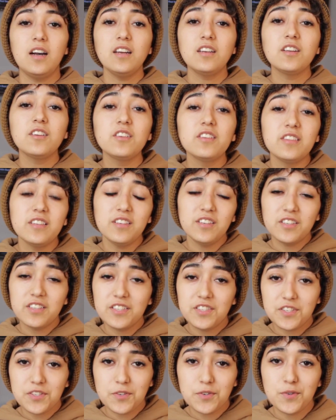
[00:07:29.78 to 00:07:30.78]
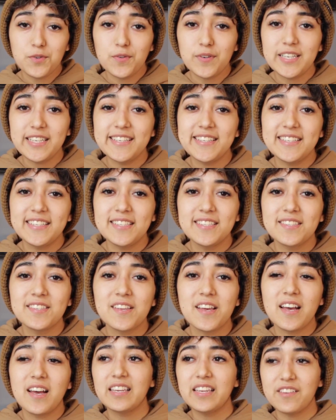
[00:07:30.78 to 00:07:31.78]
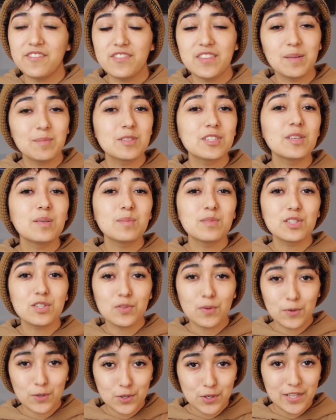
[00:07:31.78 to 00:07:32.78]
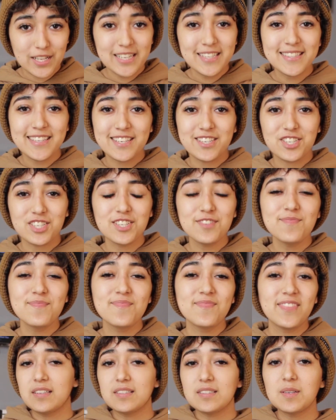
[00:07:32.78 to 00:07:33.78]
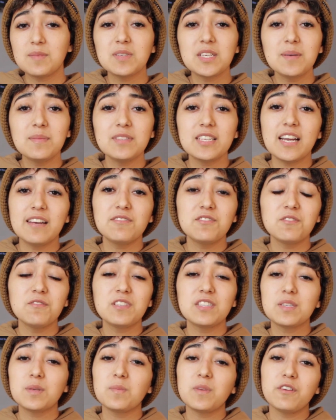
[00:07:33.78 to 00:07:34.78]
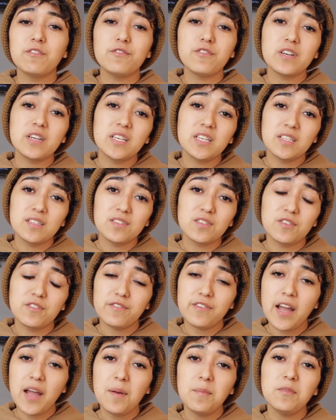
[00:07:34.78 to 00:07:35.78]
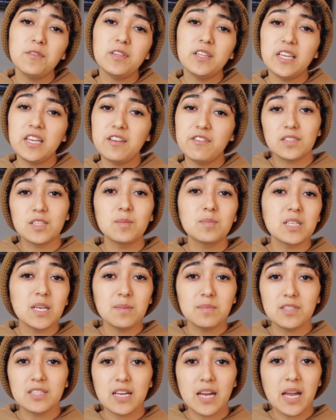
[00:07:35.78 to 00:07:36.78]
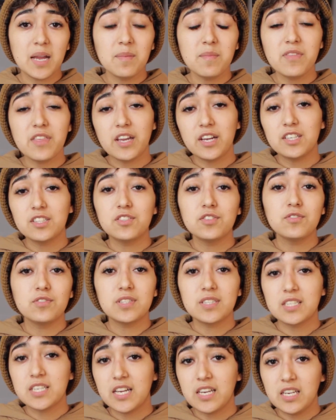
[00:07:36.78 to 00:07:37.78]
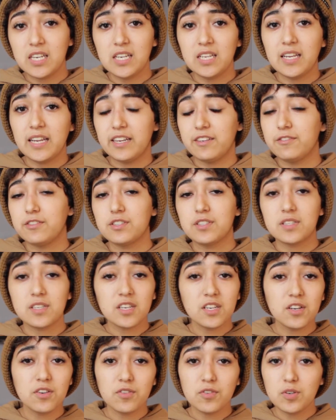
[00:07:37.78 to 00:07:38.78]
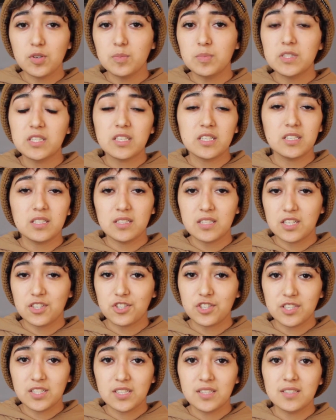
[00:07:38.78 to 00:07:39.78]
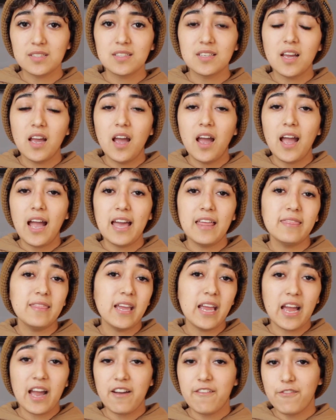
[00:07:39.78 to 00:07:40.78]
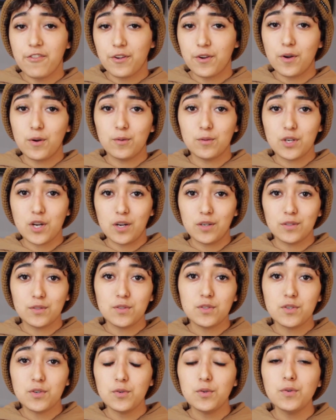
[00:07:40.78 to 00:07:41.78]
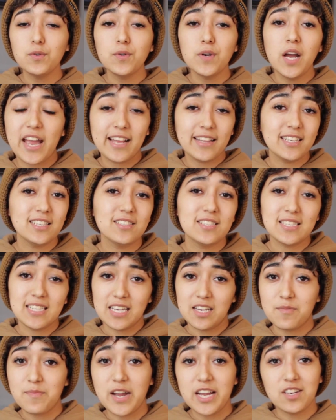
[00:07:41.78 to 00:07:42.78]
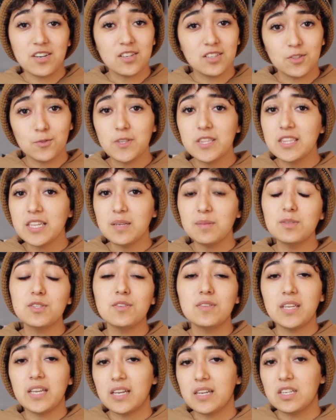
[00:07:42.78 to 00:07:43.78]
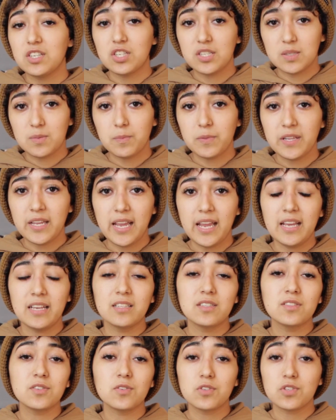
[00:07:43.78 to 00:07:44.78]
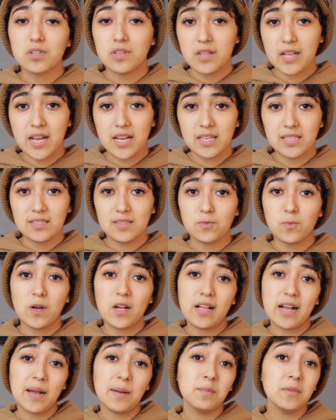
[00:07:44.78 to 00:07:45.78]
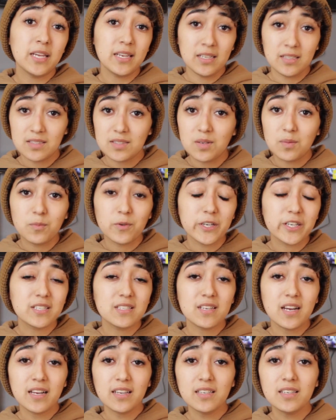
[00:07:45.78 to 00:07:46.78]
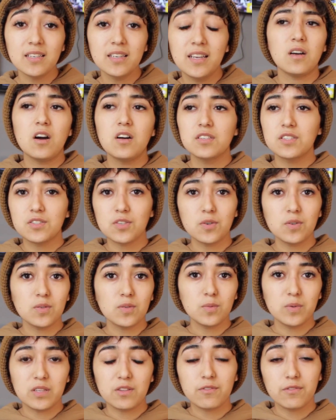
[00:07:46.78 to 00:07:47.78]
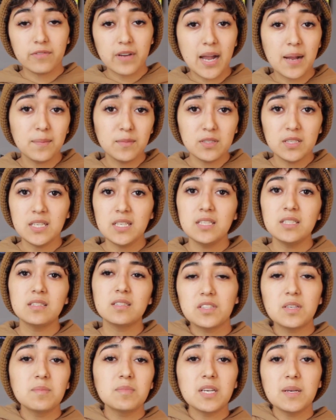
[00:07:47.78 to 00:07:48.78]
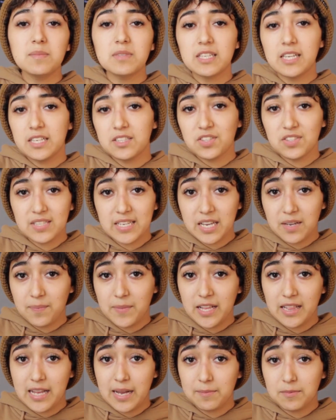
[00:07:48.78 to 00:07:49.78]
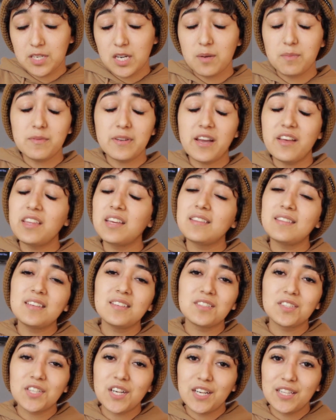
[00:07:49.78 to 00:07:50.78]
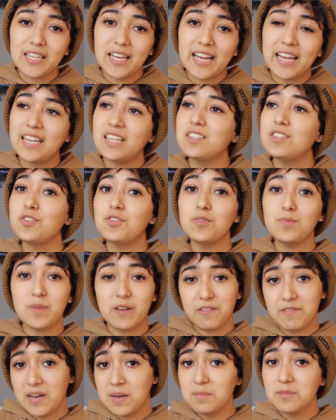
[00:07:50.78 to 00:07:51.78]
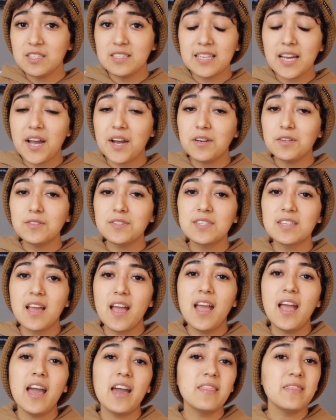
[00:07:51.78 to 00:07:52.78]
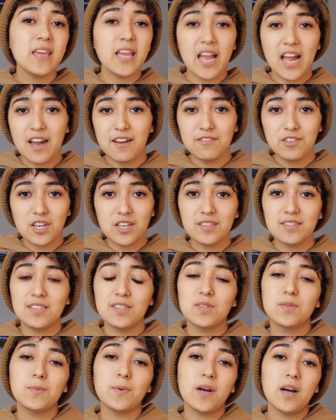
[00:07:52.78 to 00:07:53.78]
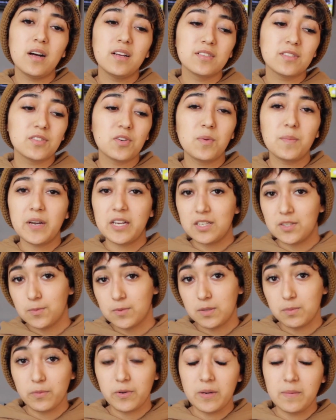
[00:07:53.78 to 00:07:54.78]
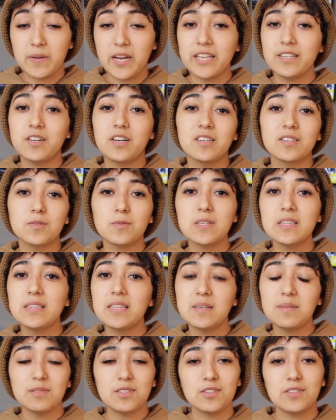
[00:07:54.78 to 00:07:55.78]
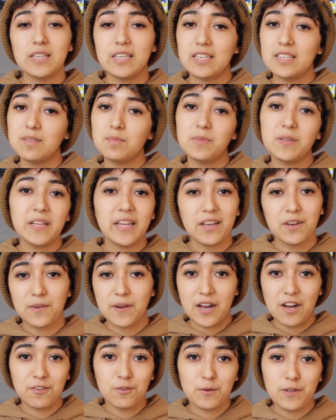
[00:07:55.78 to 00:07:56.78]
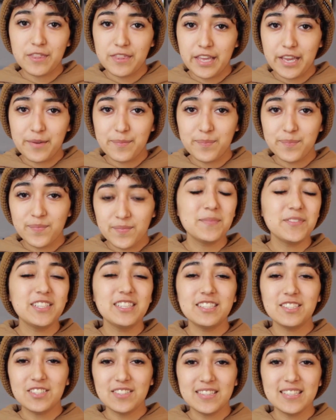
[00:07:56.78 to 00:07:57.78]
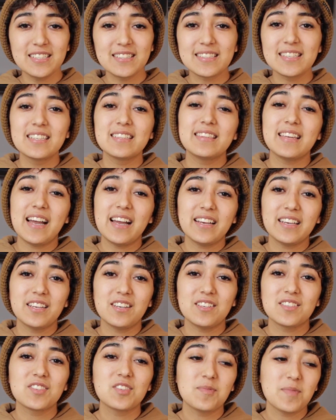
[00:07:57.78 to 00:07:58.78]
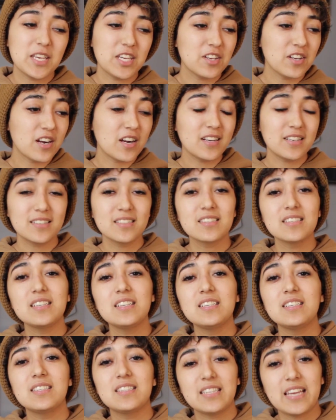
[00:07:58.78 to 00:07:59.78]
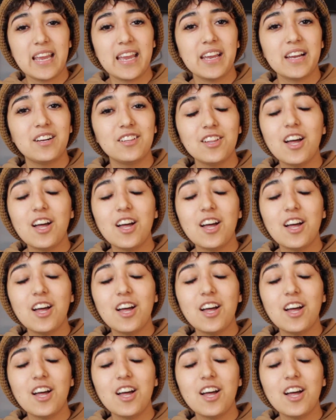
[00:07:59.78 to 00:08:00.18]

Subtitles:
Another thing you could do is give them some socialization. Sometimes I have to visit my friends or family. Sometimes I'm there to study, like for study groups, study sessions, and they have their own dogs too. I like to take my dogs with them so they can just play and socialize while I'm getting some work done. Also with families, sometimes I like to take my laptop, now that things are online, to my family's house. And they have dogs as well, so might as well bring my dogs with them so they can play around with them. But little things like that can also make your Aussie's day a